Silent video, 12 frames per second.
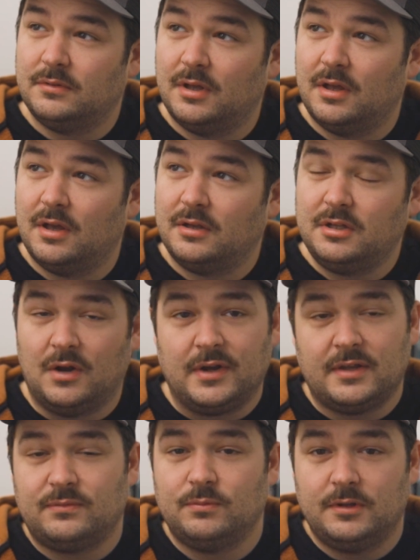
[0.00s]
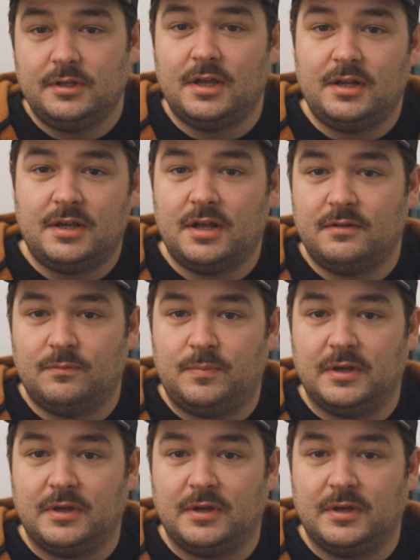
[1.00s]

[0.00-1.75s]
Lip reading: I guess really any kind of